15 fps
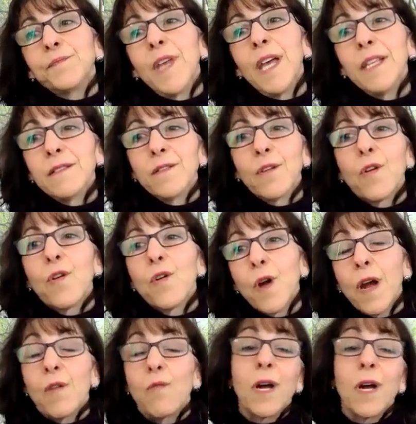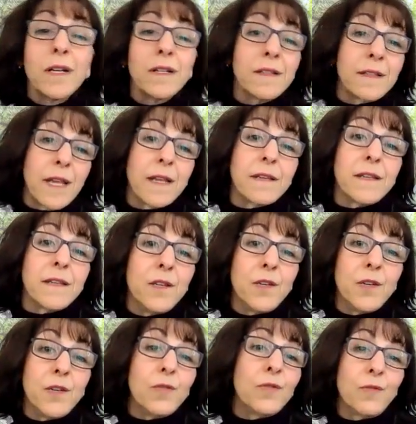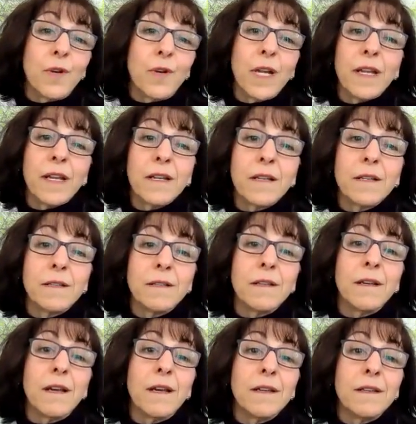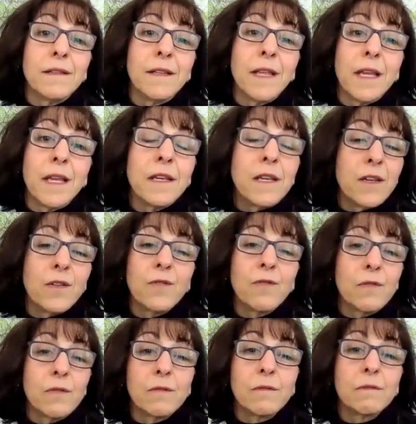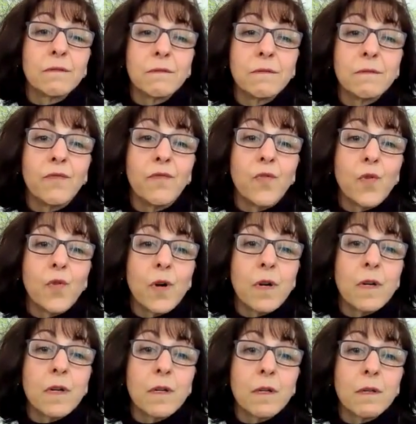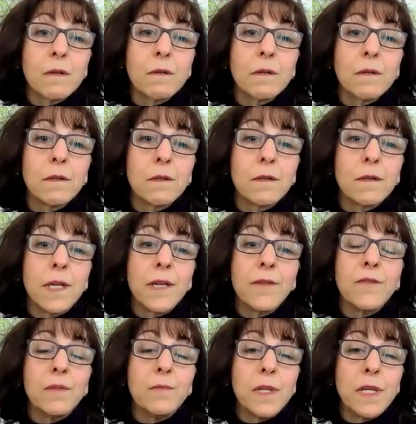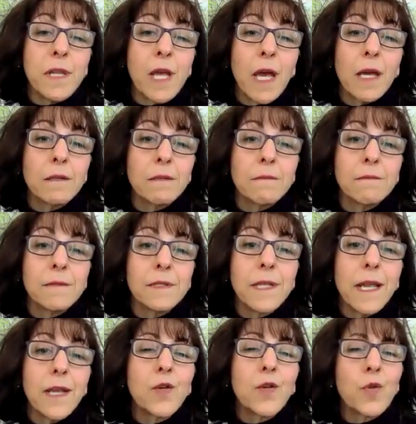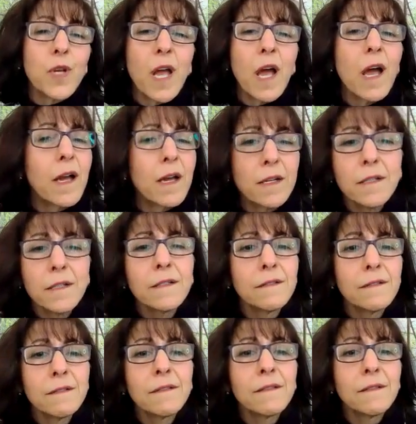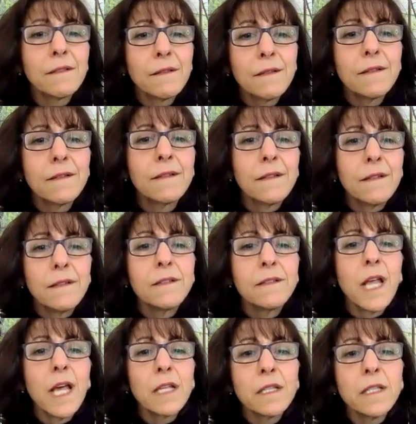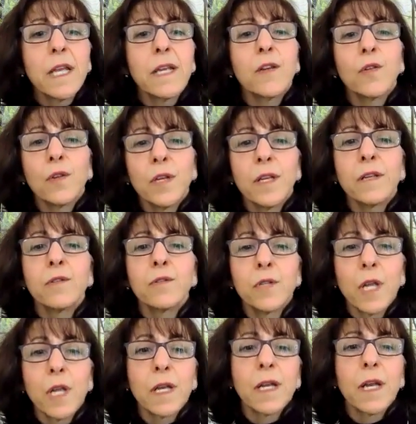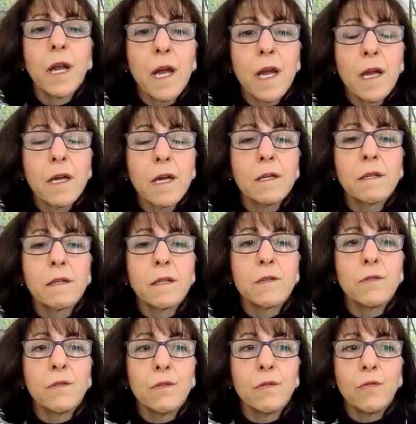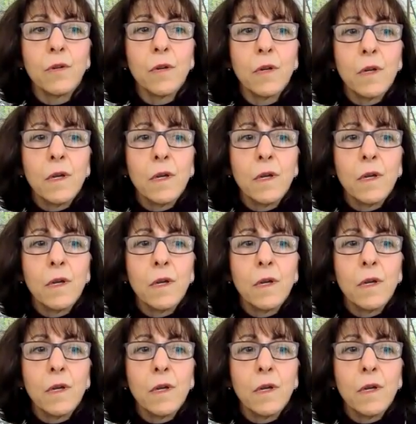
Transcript: And so I want to say to you, Anne, thank you for giving me that sacred hug, that sacred energetic hug to